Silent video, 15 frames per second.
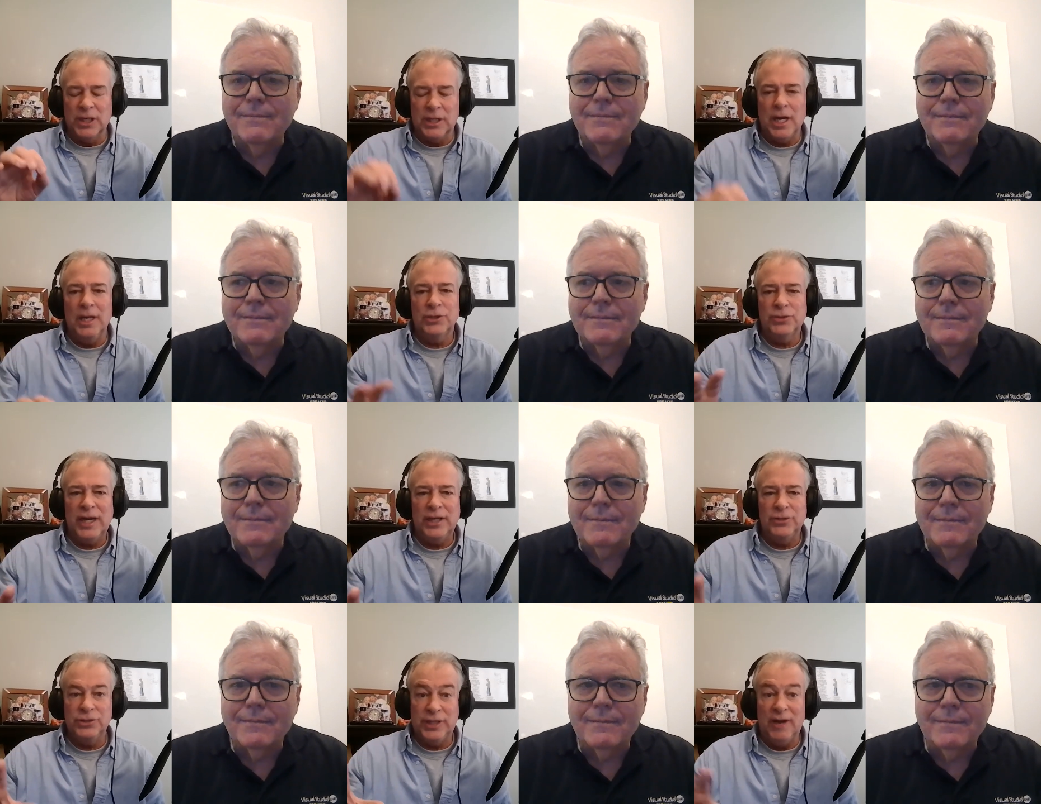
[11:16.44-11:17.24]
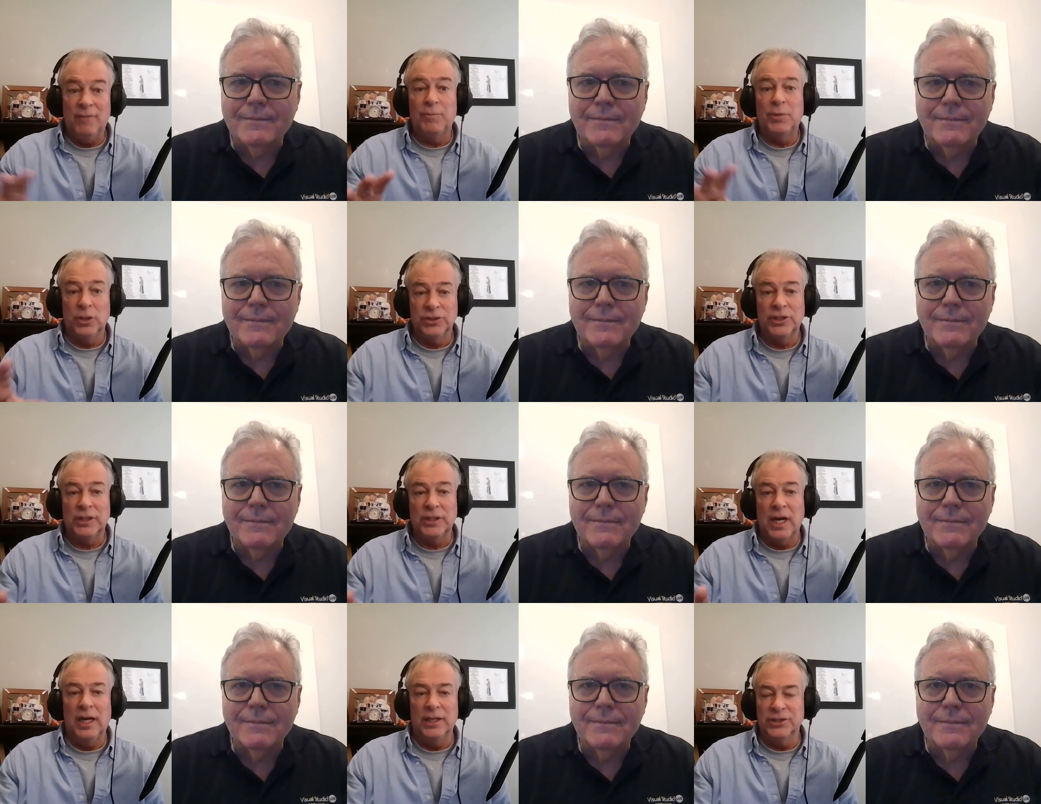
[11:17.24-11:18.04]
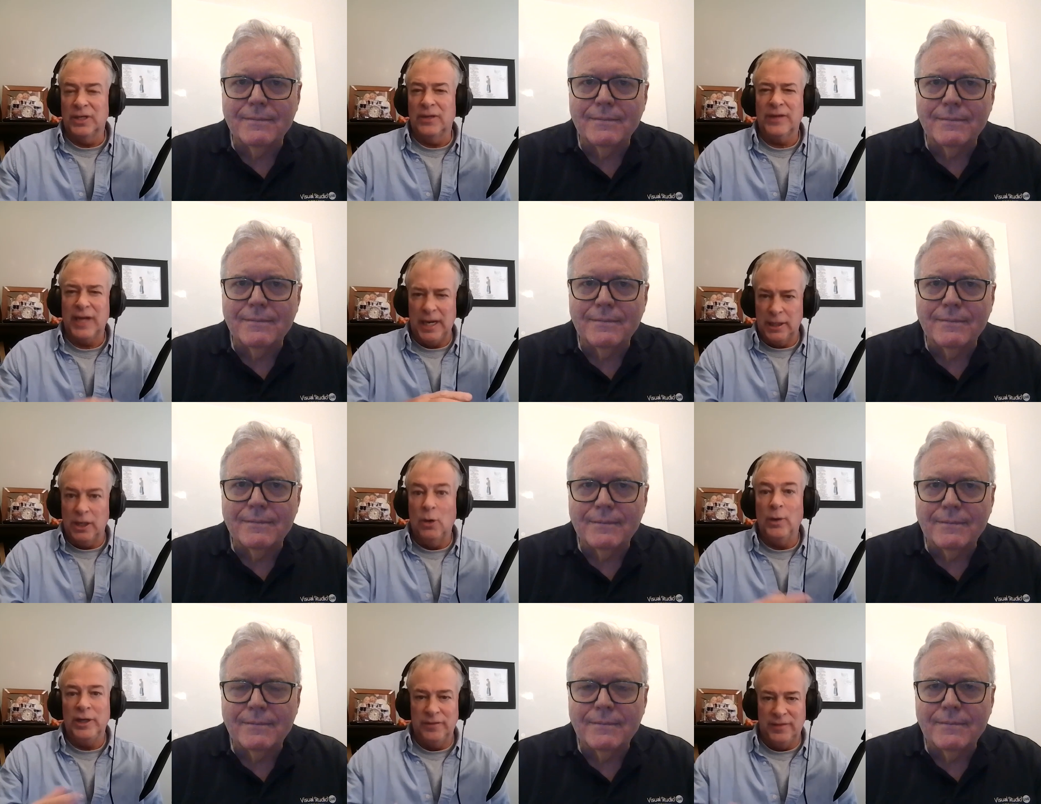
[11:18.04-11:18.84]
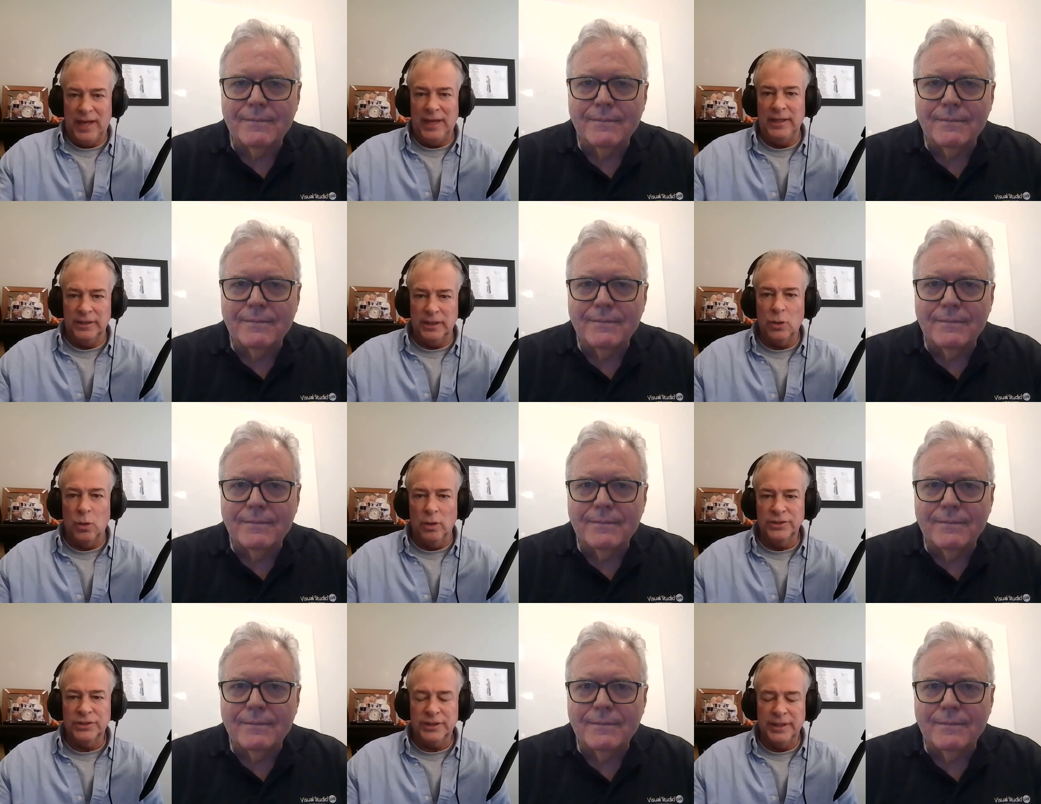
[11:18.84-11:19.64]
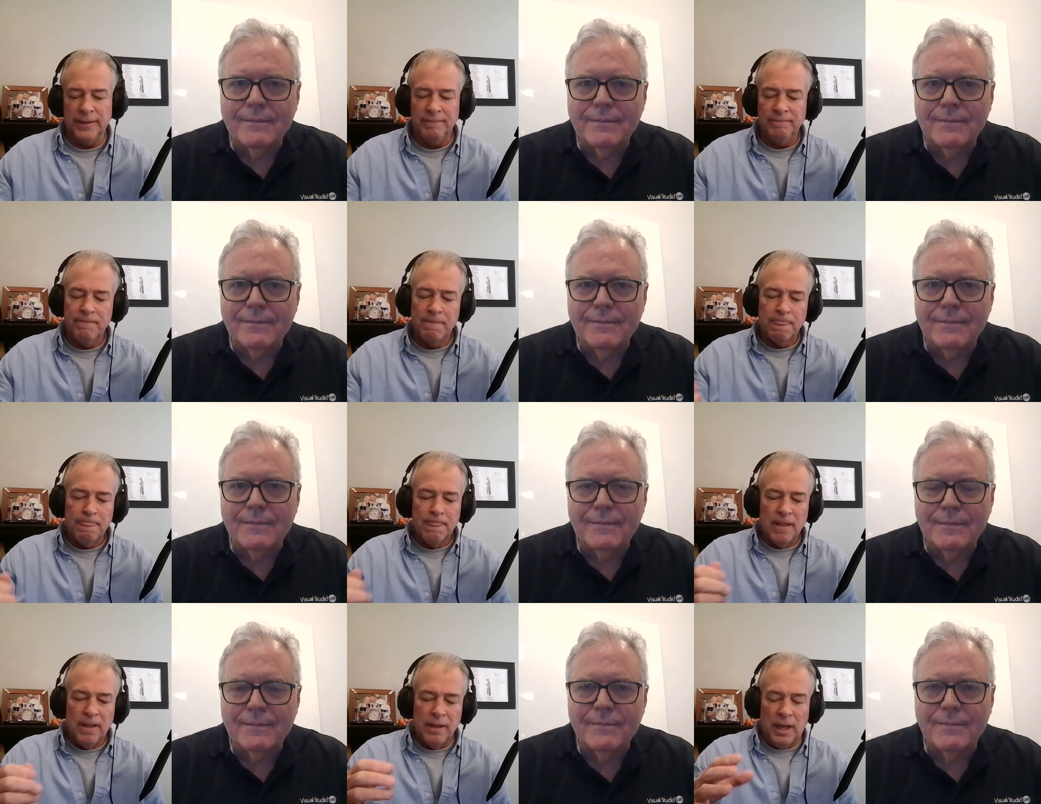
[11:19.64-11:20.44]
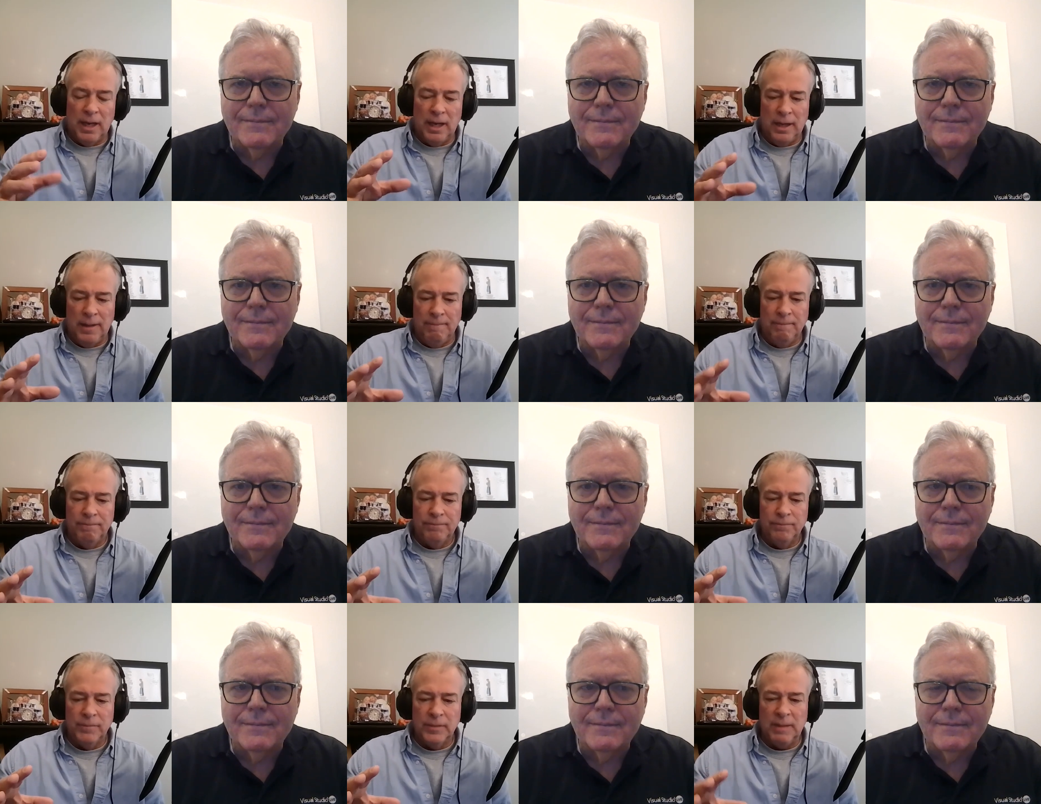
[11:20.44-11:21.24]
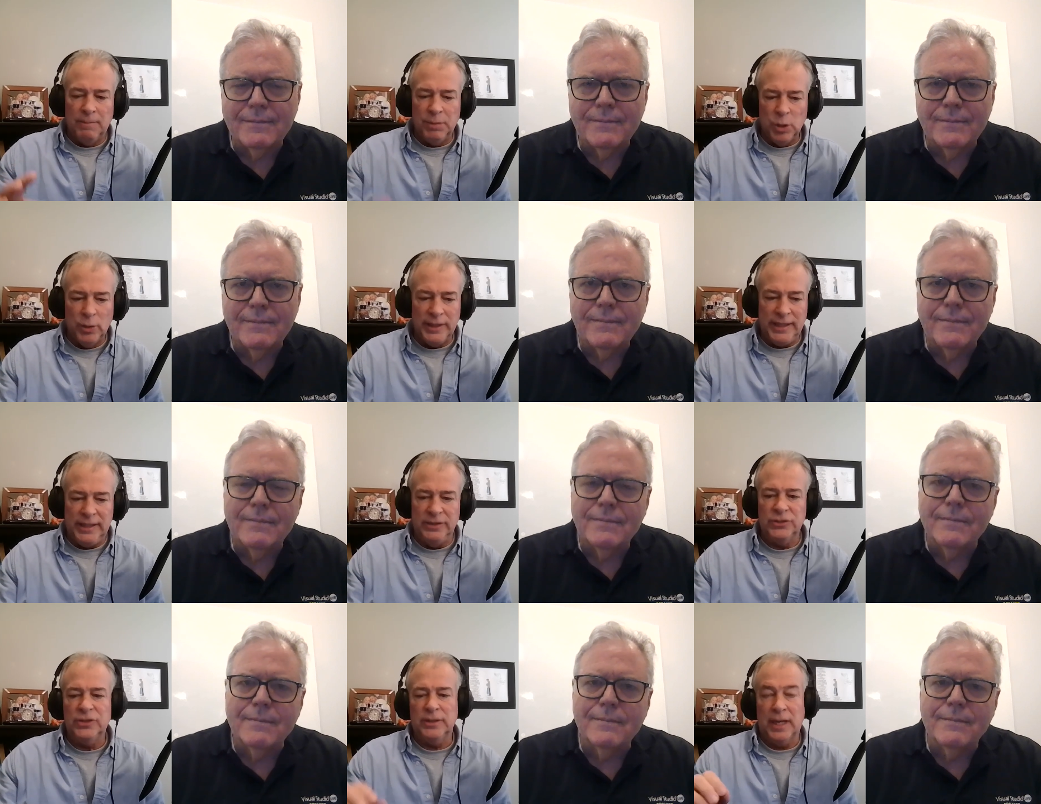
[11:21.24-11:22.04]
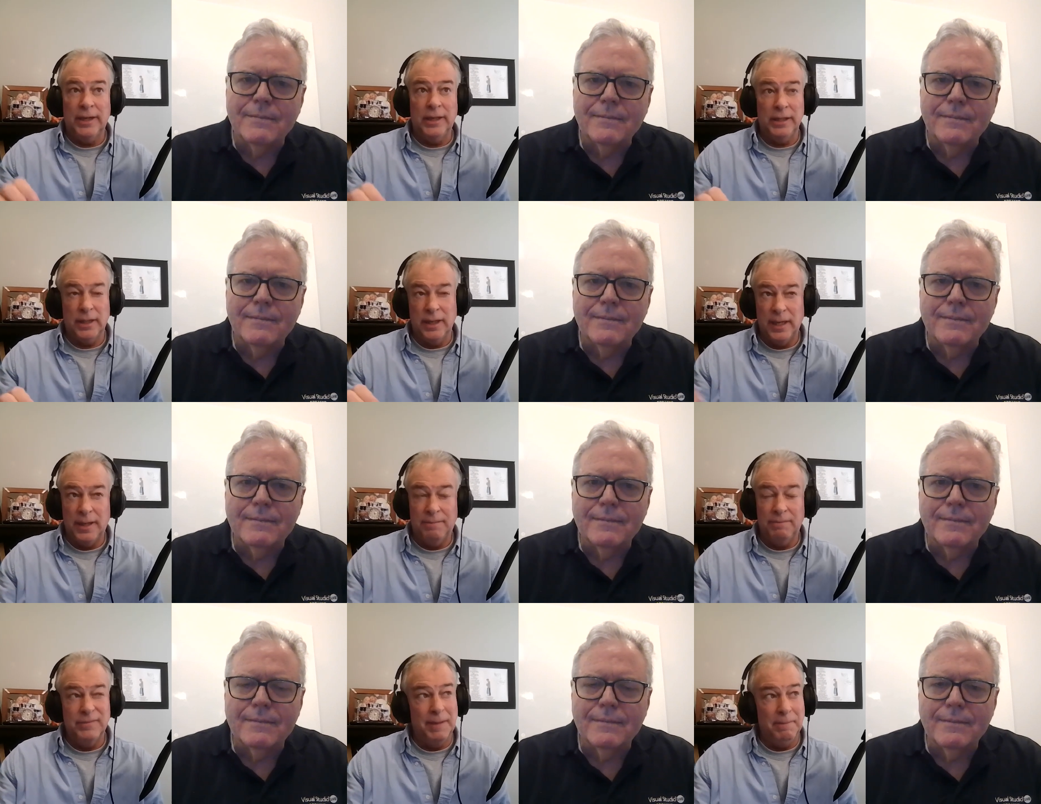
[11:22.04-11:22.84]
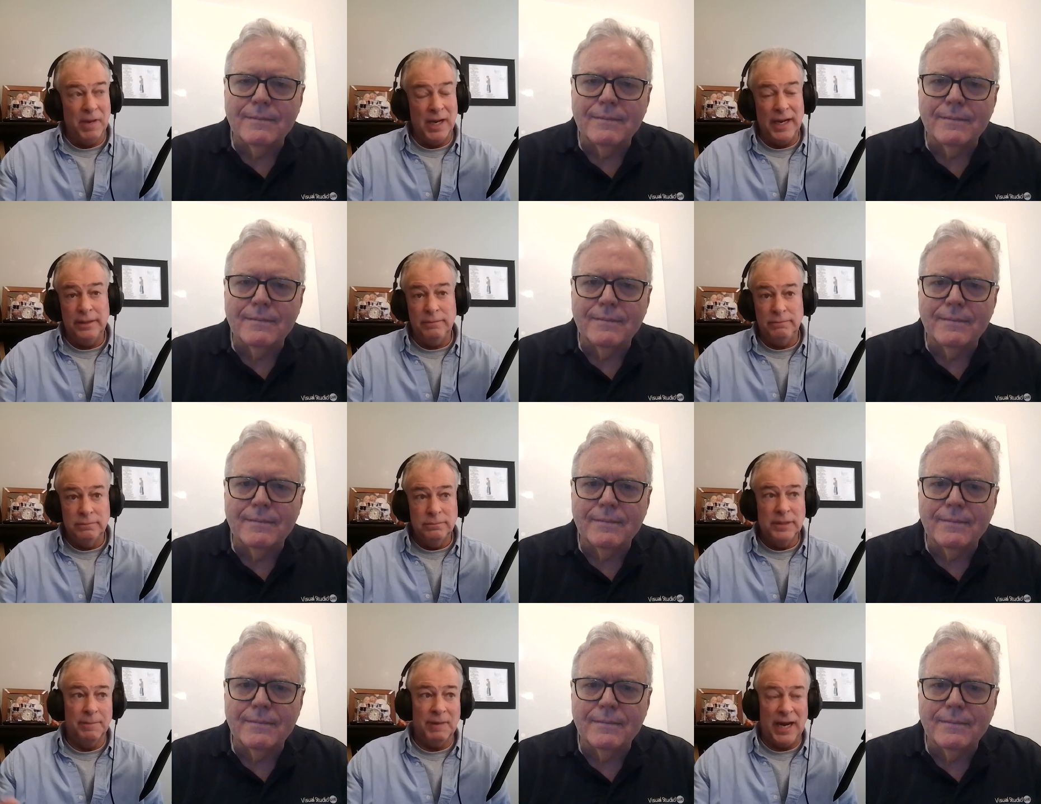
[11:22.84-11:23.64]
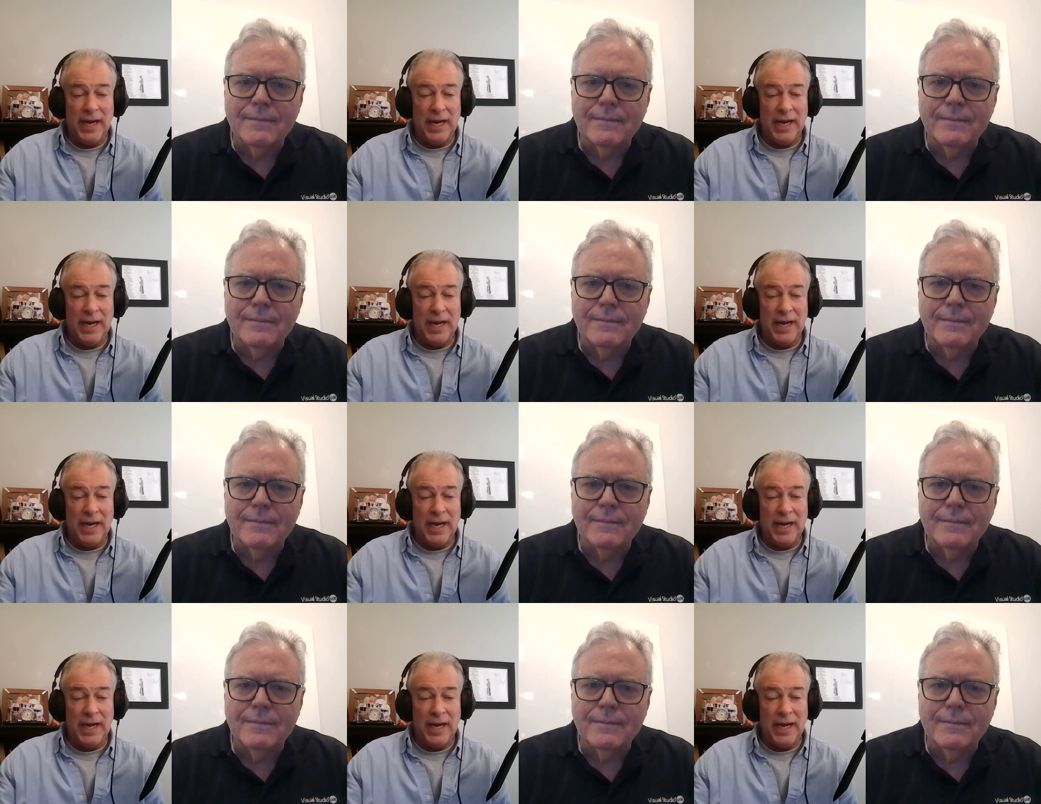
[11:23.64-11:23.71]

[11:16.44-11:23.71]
Speaker 1: the contractors have pros and cons, and I'll kind of go into that in the course there. Um, employees. I ended up at my, in my